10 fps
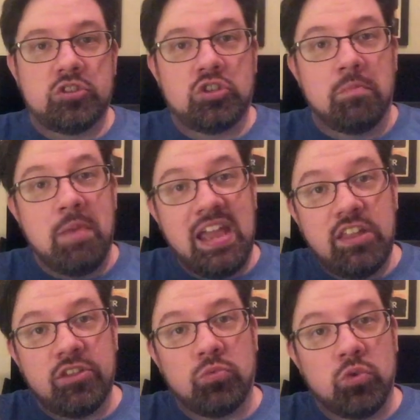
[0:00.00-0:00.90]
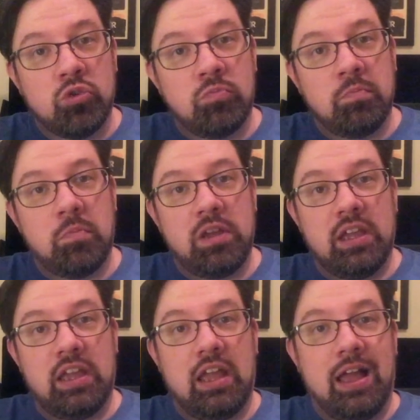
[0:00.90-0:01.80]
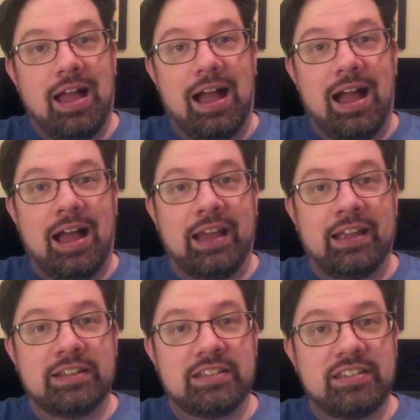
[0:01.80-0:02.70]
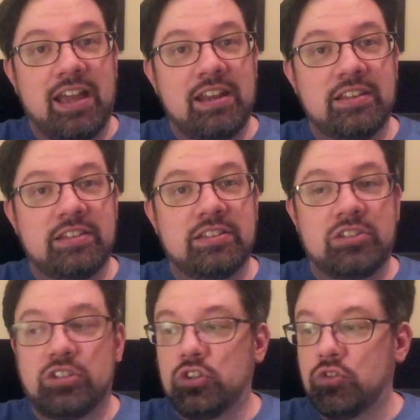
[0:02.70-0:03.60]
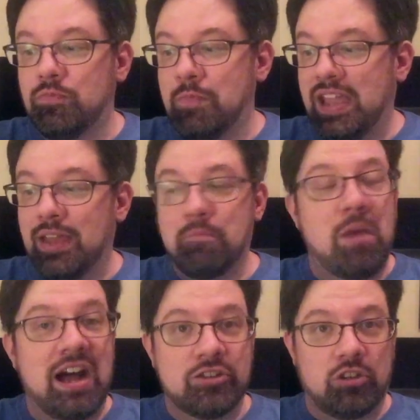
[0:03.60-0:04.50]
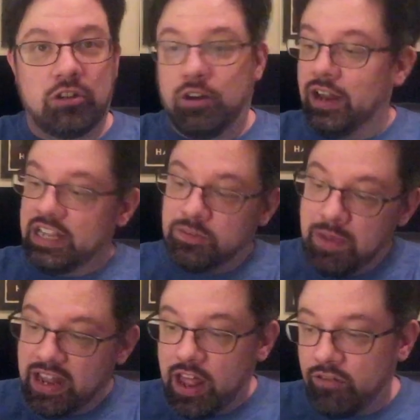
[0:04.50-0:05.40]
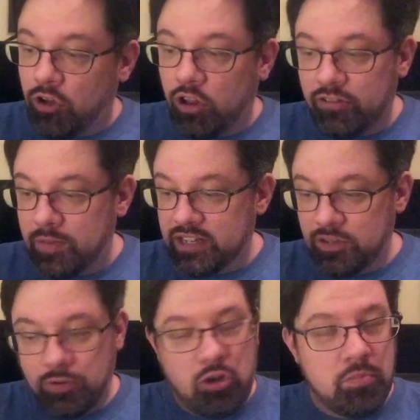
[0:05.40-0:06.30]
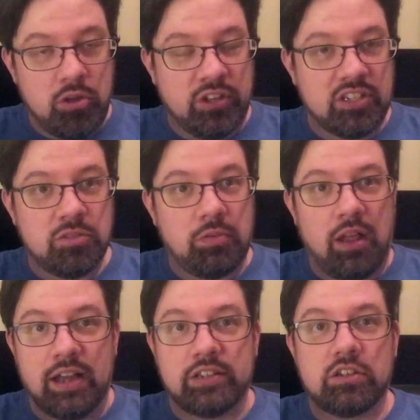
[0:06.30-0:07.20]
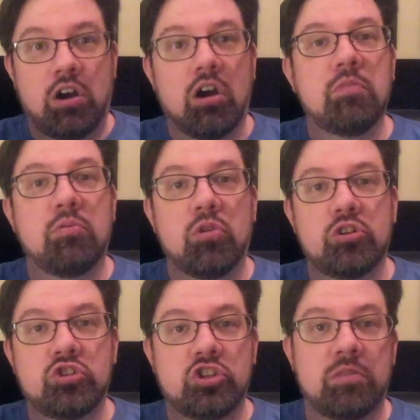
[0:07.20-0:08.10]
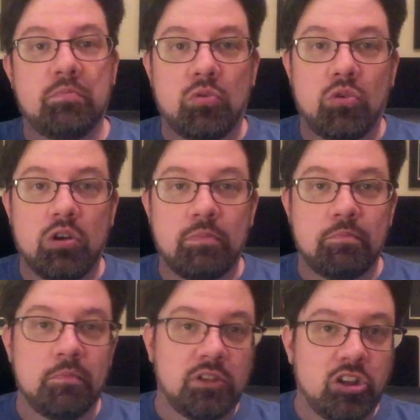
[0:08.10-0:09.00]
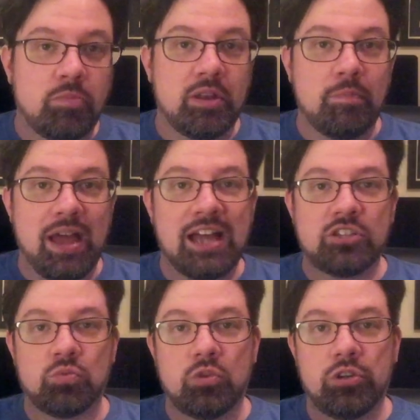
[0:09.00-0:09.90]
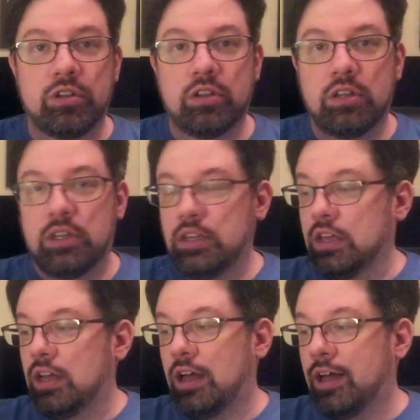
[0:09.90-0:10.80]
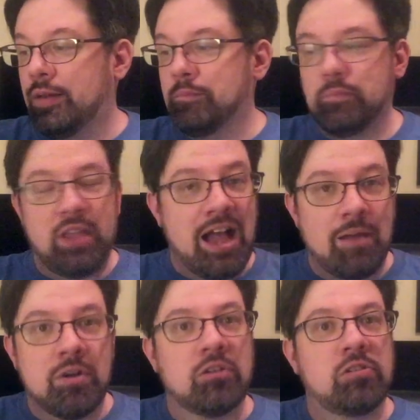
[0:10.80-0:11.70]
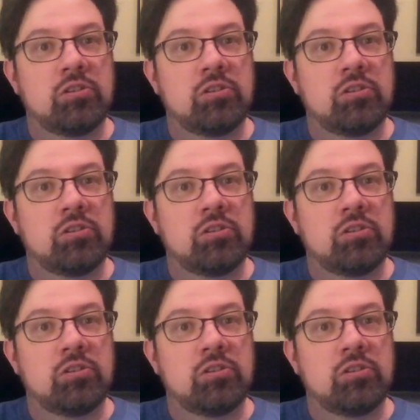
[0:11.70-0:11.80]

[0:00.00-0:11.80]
To make the room, I decided to make it modular. And it's made out of all of my typical building supplies: cardboard, chipboard, a little bit of basswood, hot melt